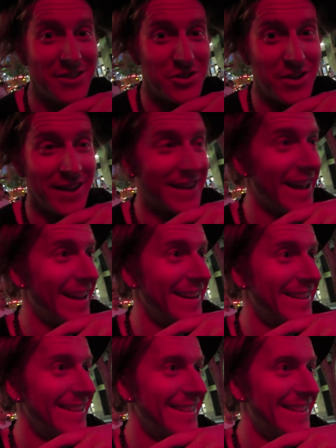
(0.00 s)
Did you get that?
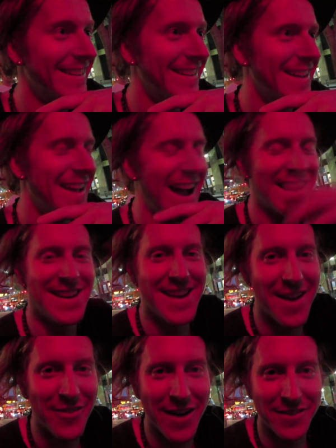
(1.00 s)
I
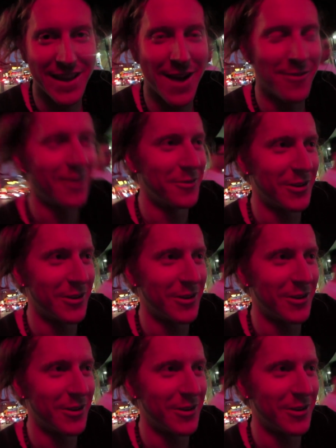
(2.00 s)
never have the camera on